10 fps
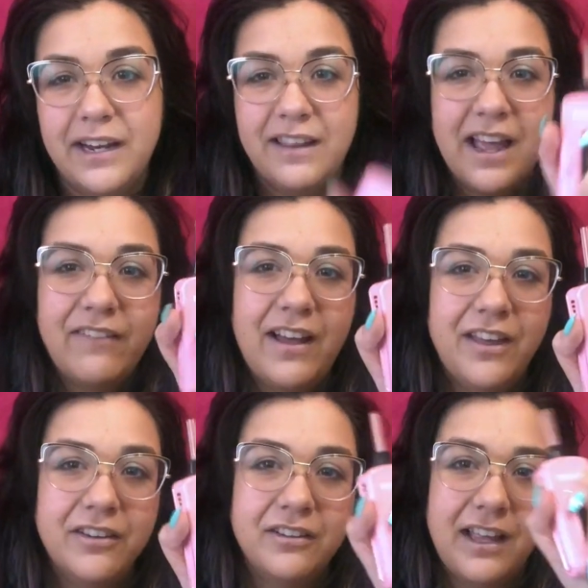And they have
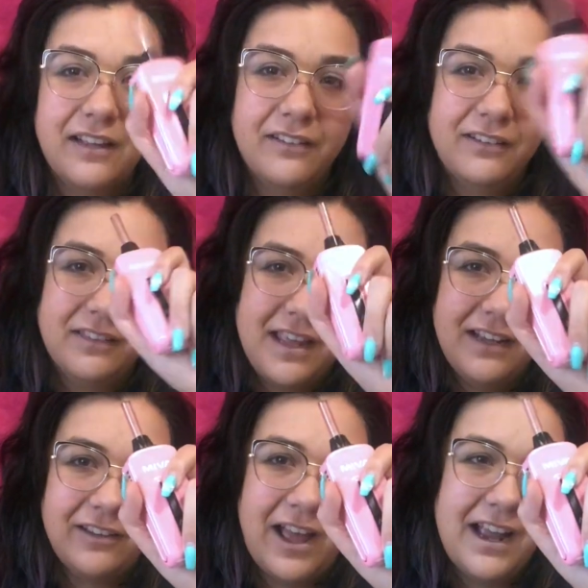other, like, things.
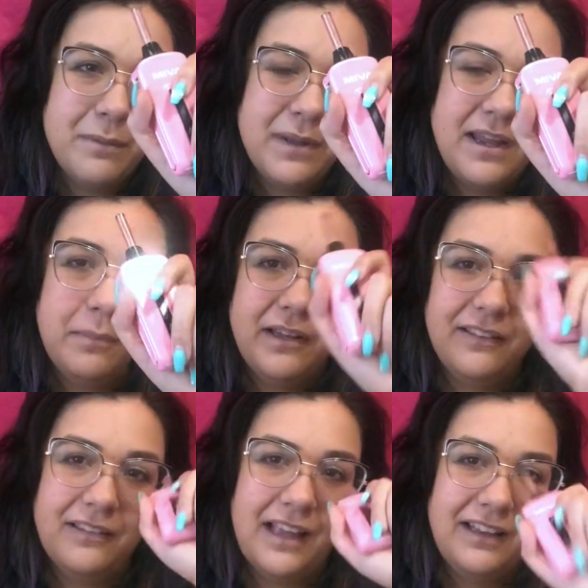So I got pink
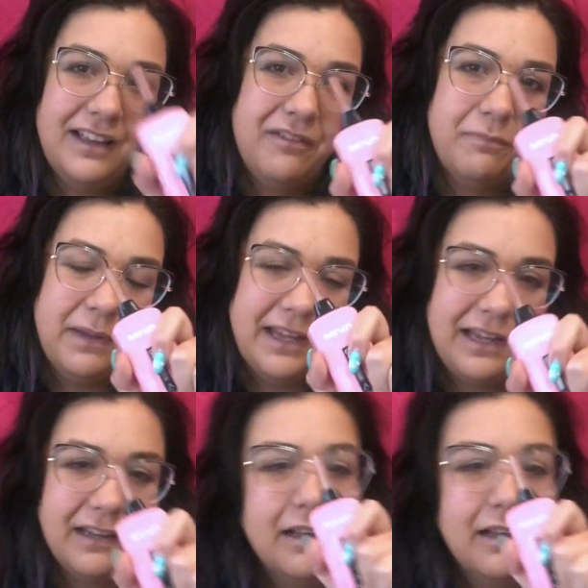because I love pink.